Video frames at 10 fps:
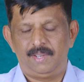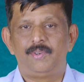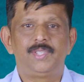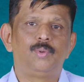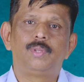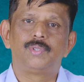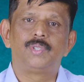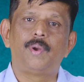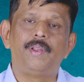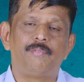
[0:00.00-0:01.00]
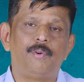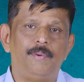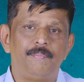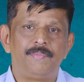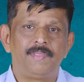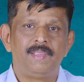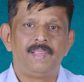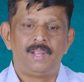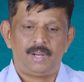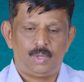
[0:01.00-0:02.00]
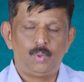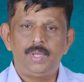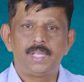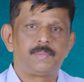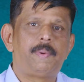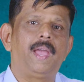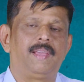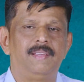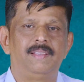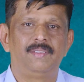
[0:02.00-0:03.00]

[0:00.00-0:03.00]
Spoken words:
What is 2024? 2 years back